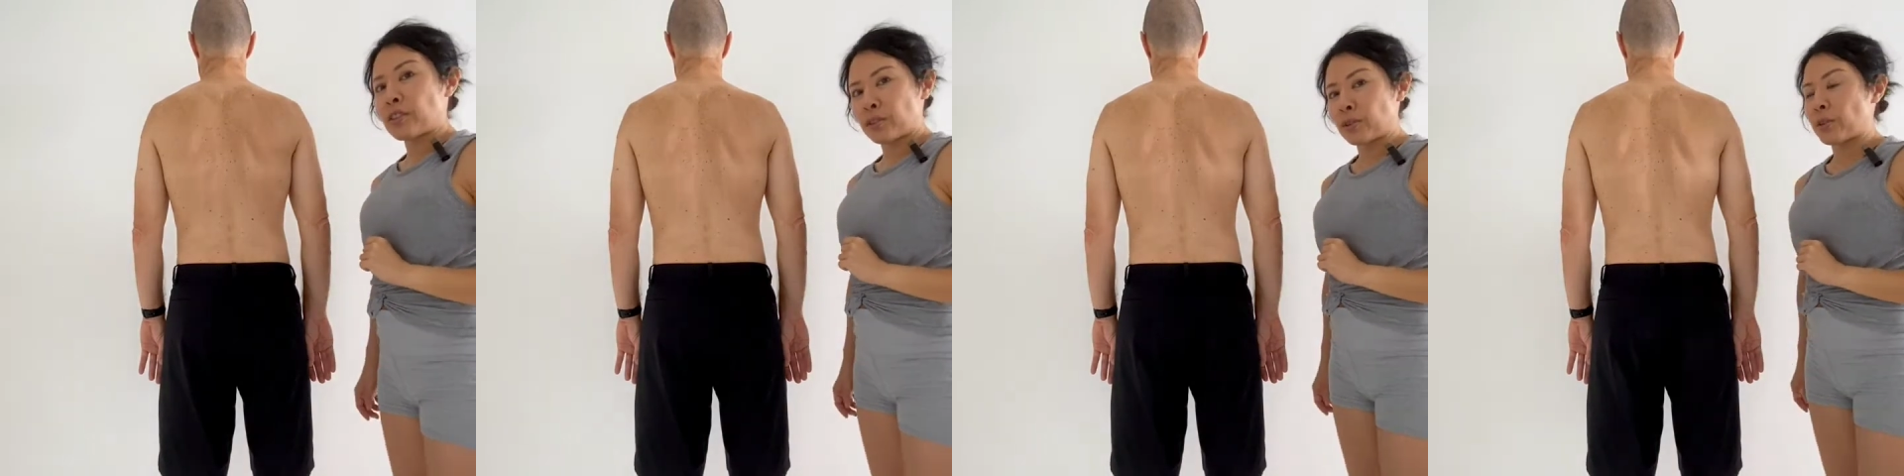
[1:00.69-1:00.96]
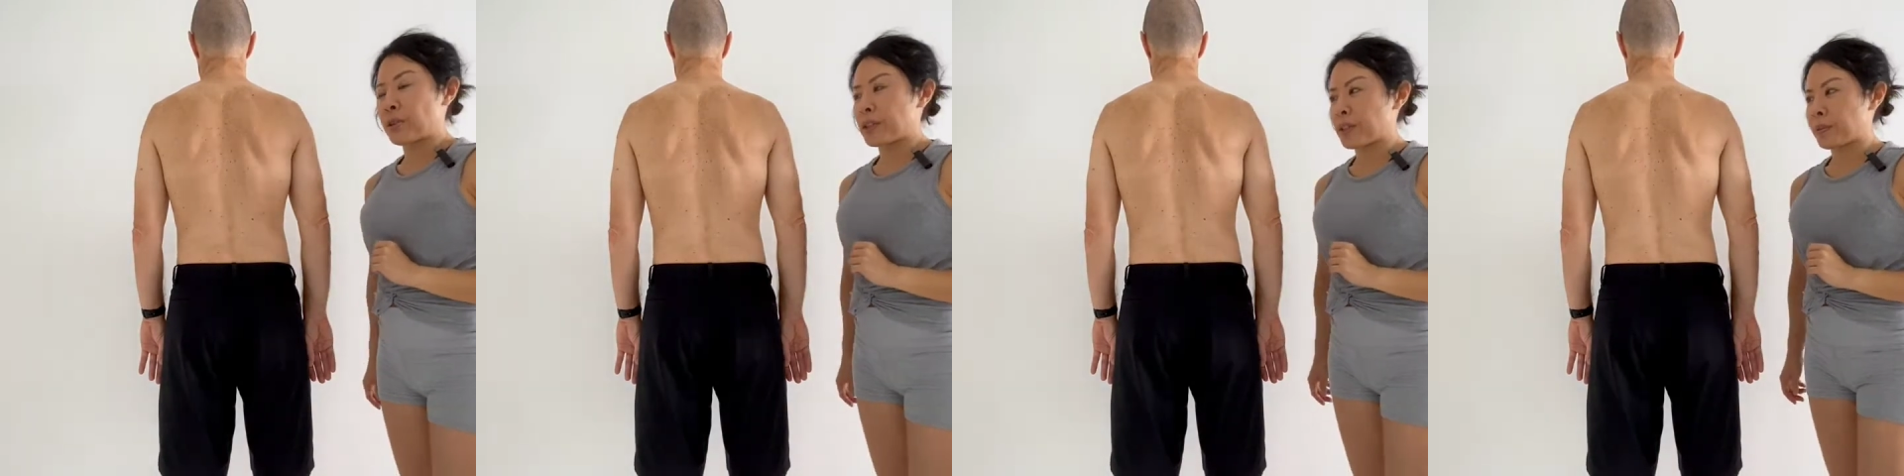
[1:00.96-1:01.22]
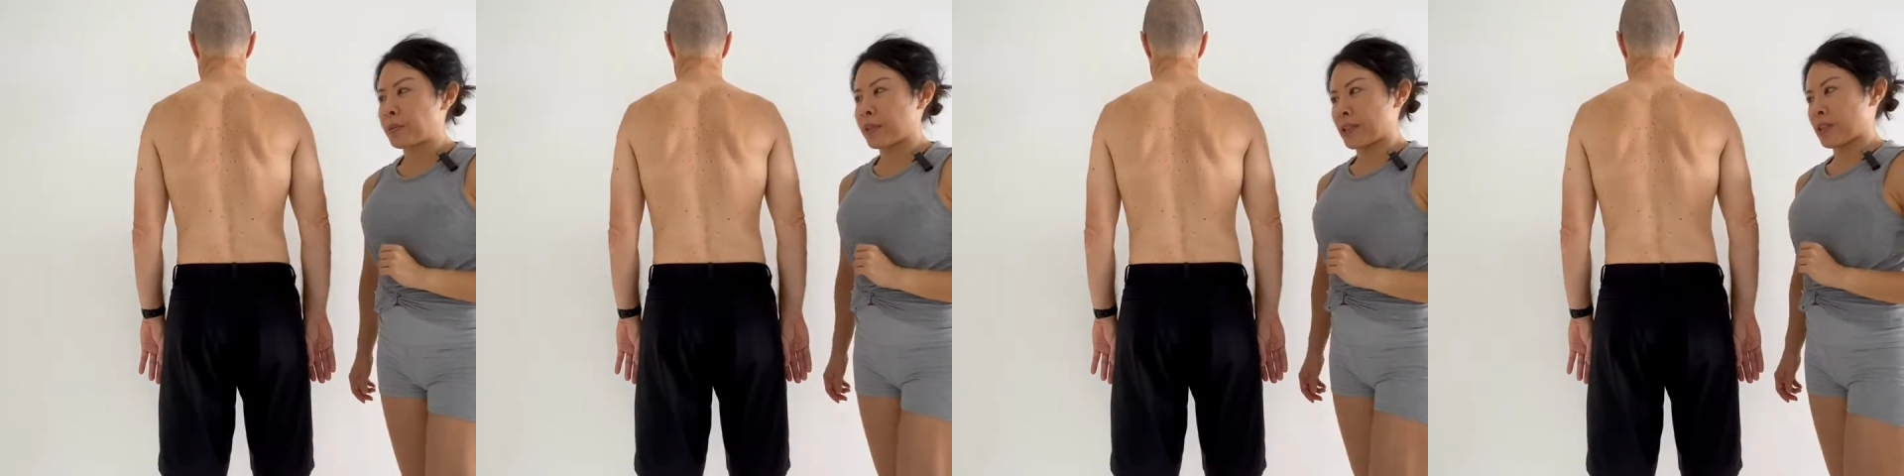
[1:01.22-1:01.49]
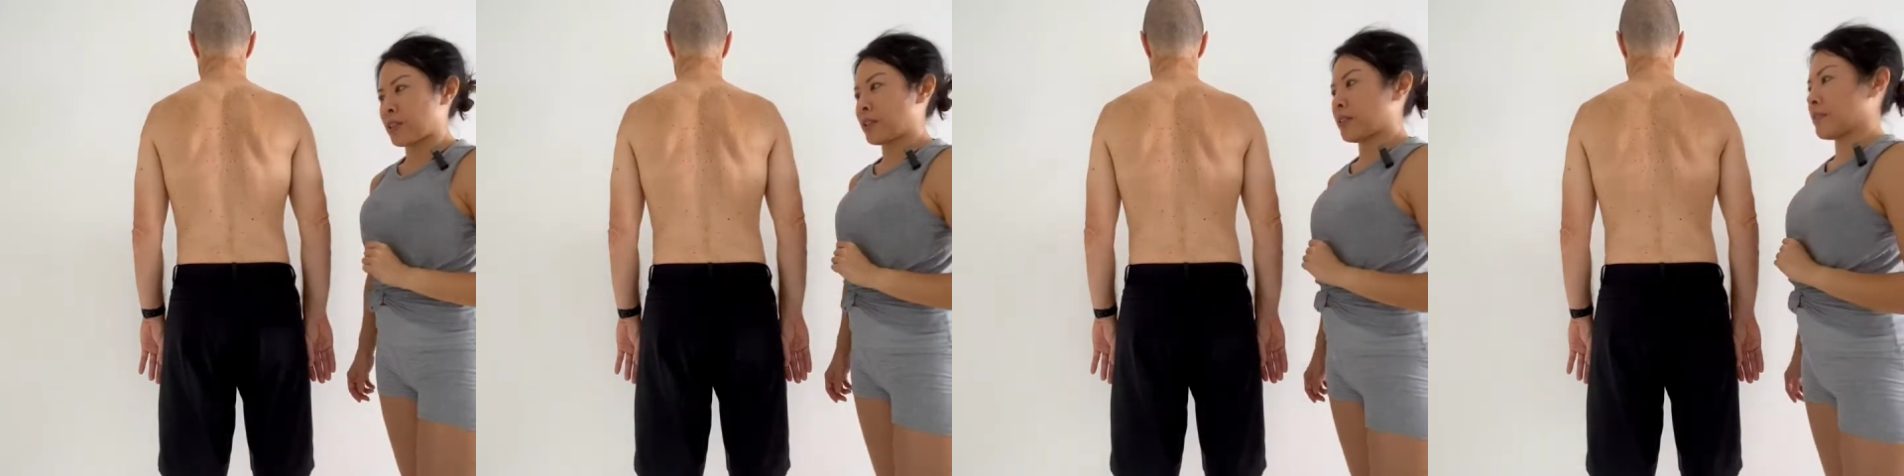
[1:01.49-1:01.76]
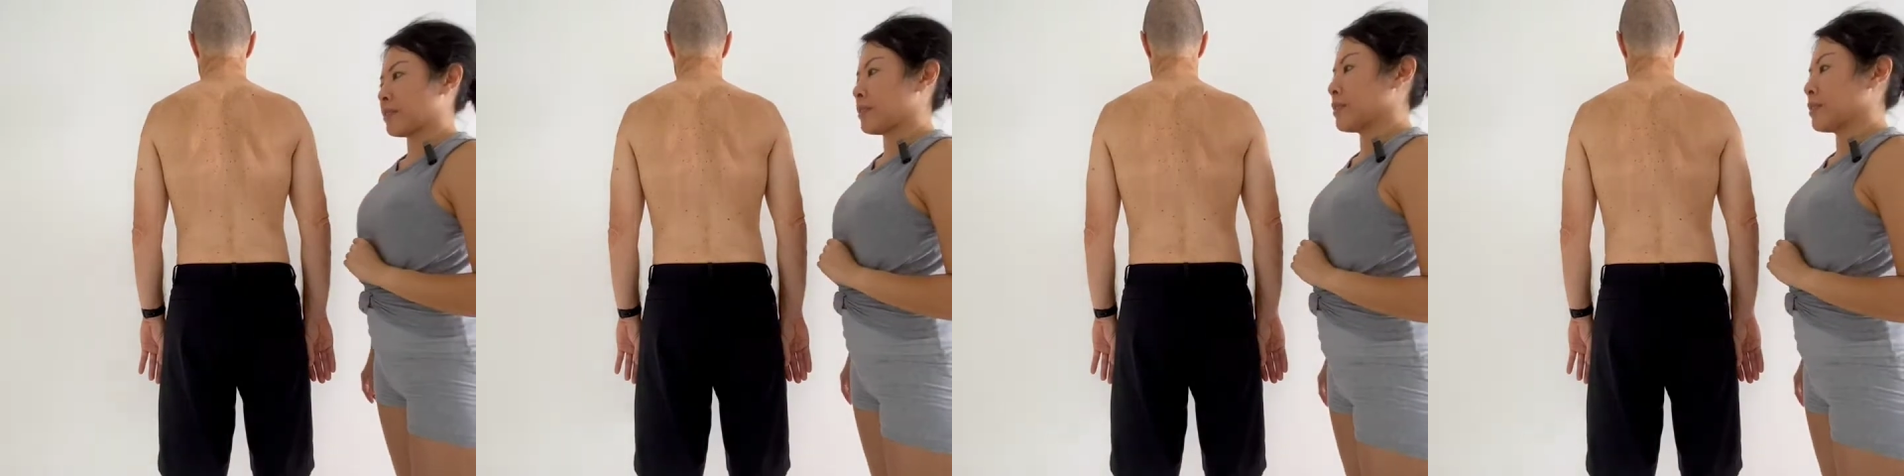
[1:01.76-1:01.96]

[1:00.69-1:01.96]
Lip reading: nor depression.